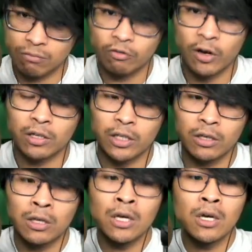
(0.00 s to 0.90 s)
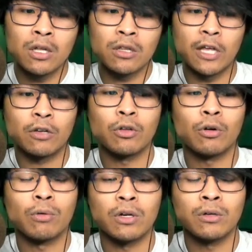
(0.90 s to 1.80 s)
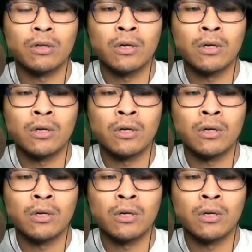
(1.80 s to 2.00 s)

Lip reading: finally the end of their run